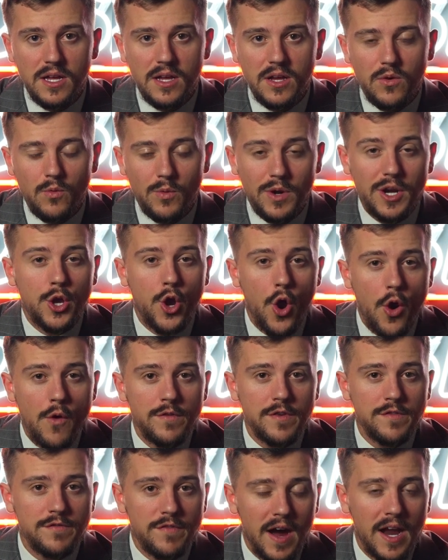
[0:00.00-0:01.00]
when COVID
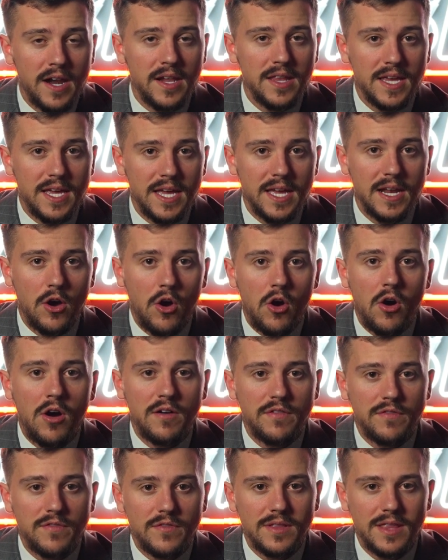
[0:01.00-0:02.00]
finally hit
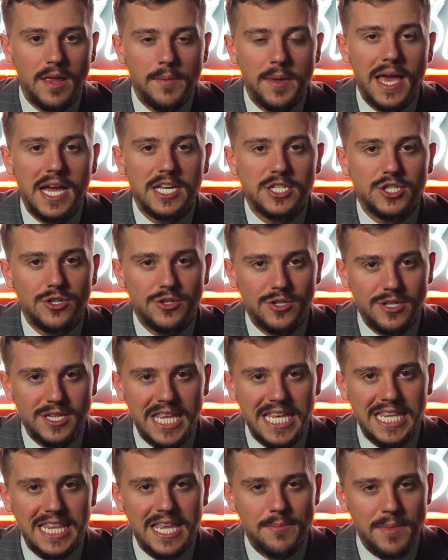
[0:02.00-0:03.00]
off, let me ask you, do you think
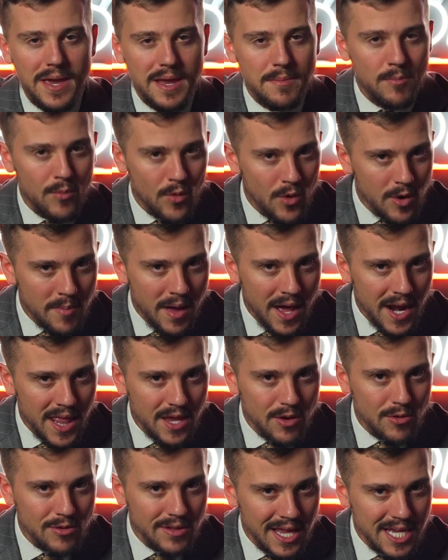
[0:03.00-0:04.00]
they made more money
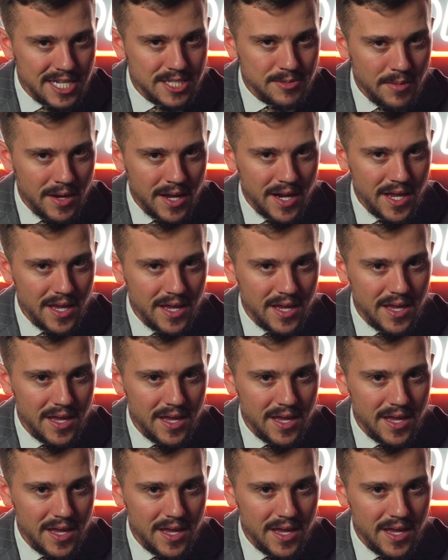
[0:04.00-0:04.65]
or less money?